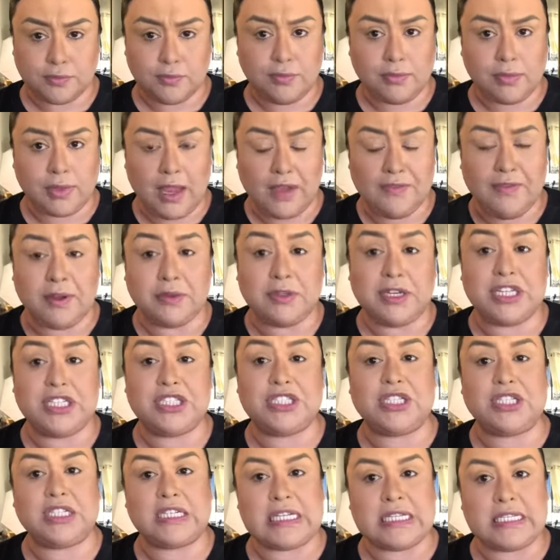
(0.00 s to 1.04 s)

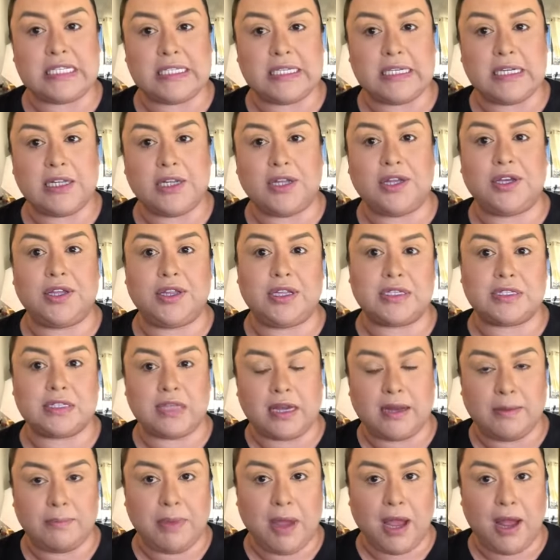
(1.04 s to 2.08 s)
foundation, concealer, the
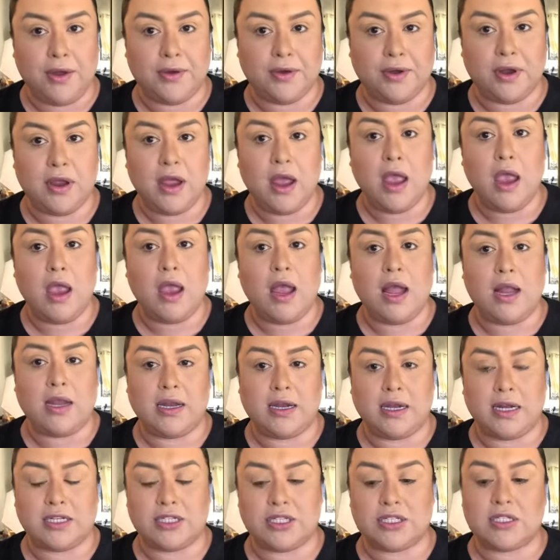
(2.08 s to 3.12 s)
setting powder, and
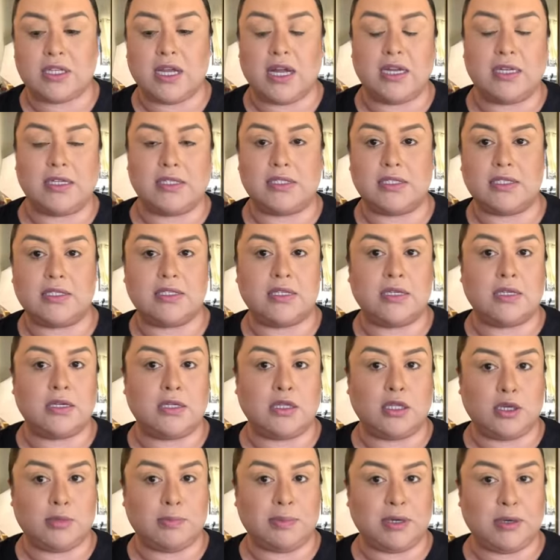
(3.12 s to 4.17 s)
then I just kind of dusted a
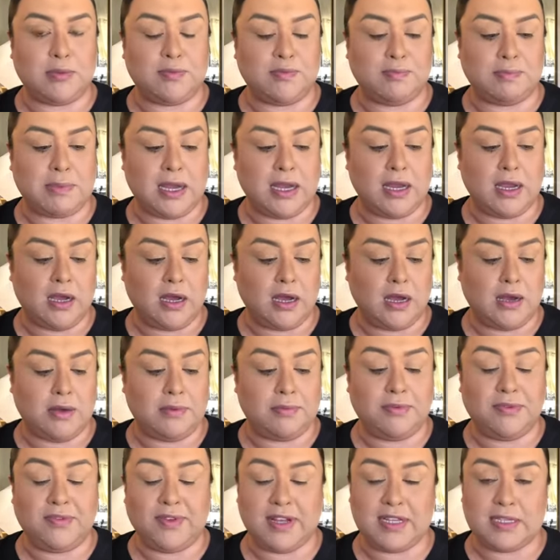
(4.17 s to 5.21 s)
little bit of my
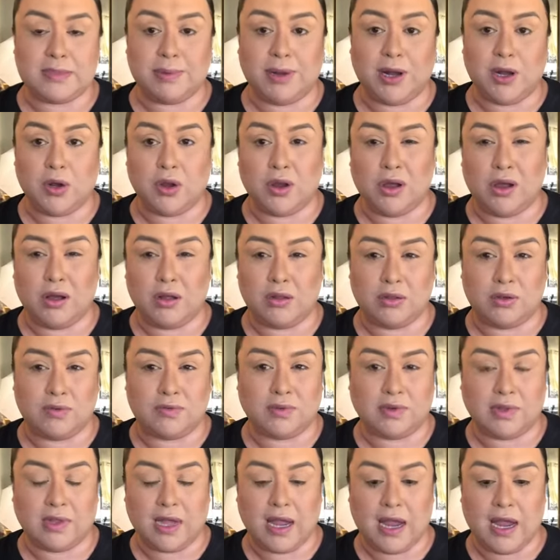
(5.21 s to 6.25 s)
face powder all
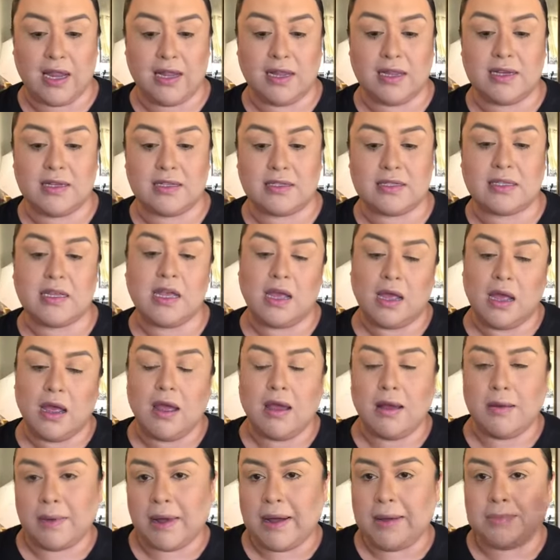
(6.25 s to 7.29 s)
over the eyelids.
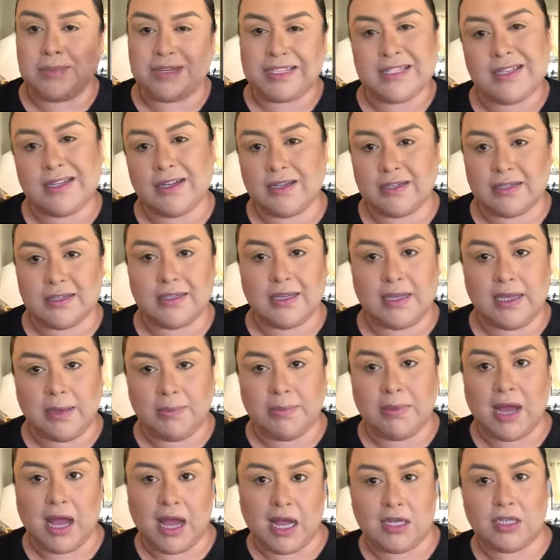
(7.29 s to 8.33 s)
It's gonna keep
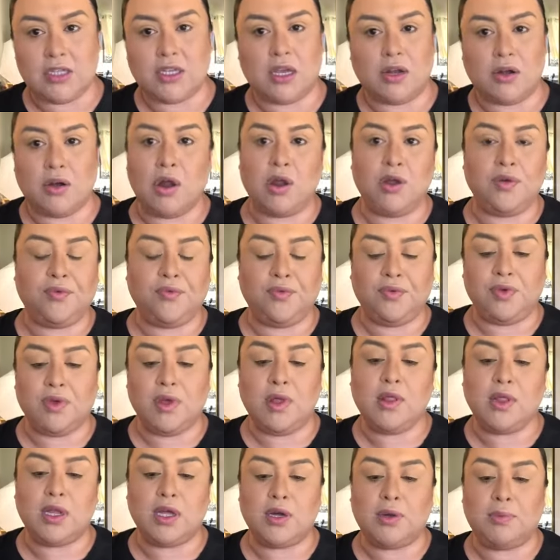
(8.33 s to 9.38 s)
the eyeshadow on for a
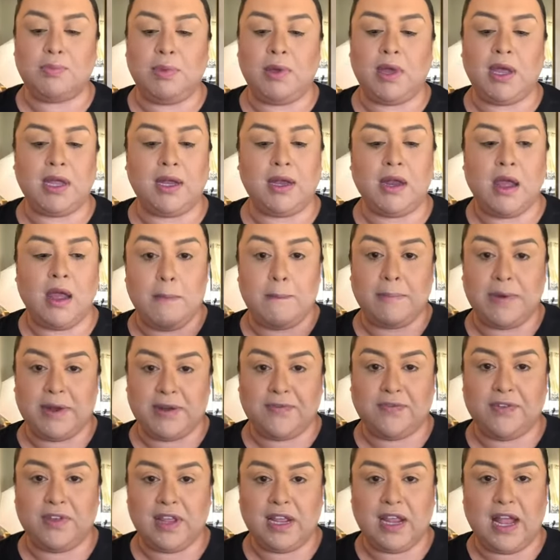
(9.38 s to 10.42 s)
little bit, but
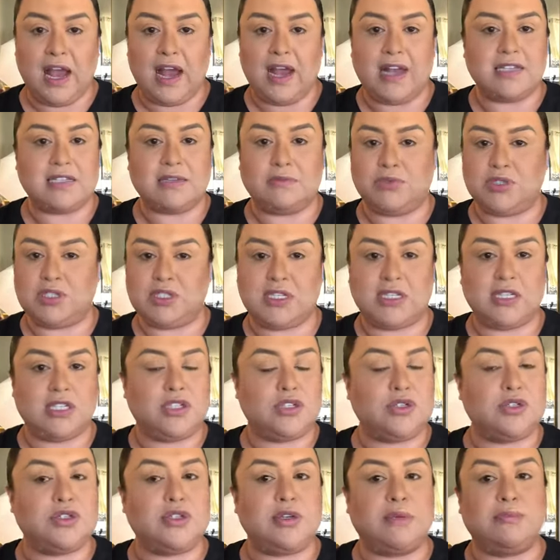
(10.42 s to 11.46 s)
for the eyes, I'm just gonna do
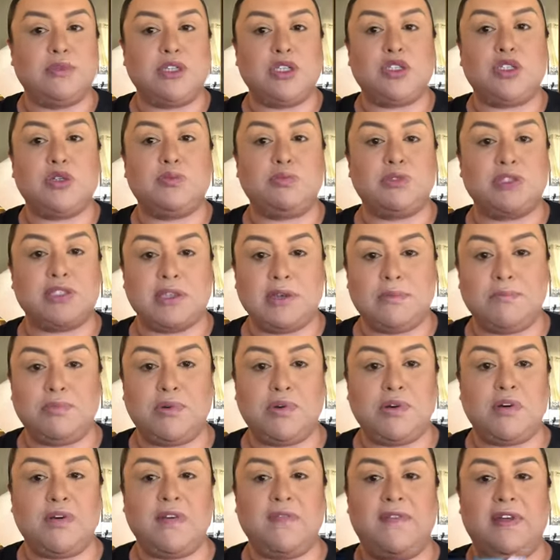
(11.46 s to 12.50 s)
something super
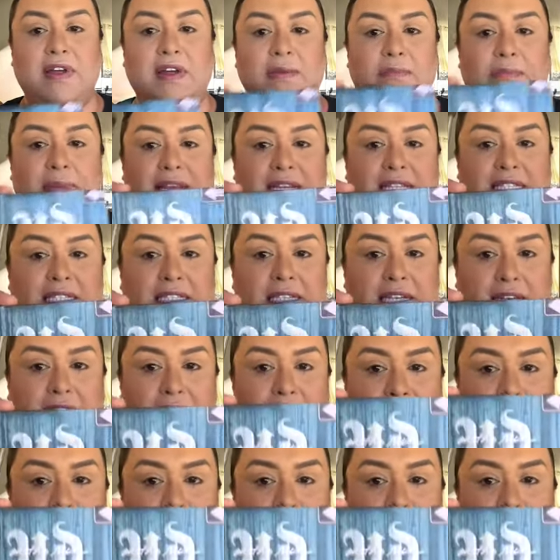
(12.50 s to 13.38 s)
simple, very basic, and